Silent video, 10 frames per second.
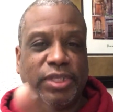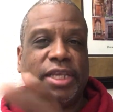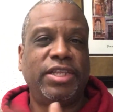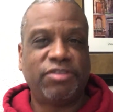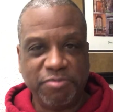
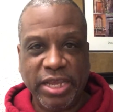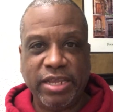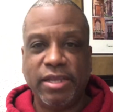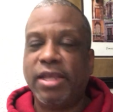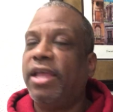it's
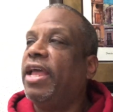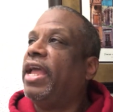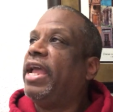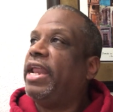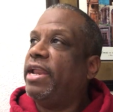me.
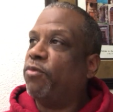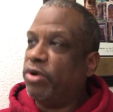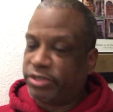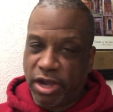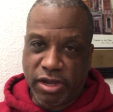And then
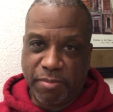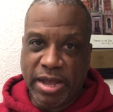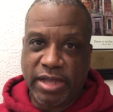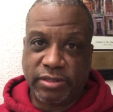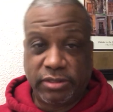we're talking
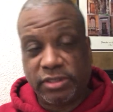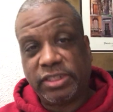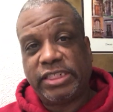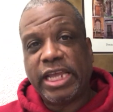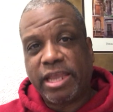about the
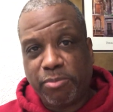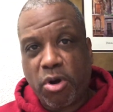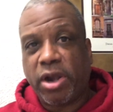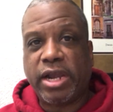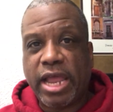second
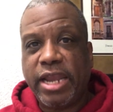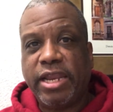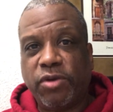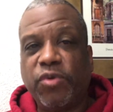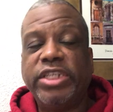part of that.
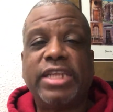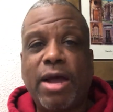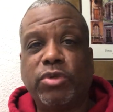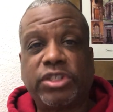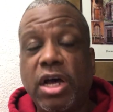And the reason
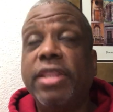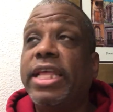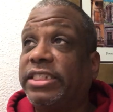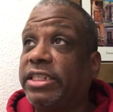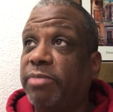I was on
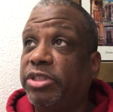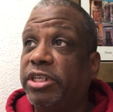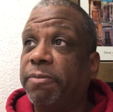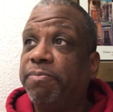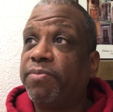this
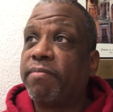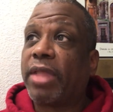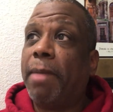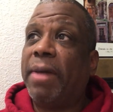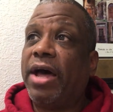subject
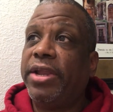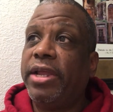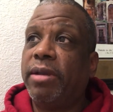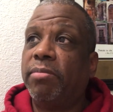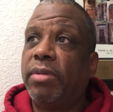about
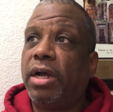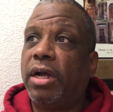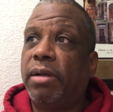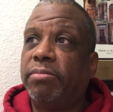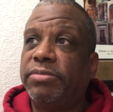him um,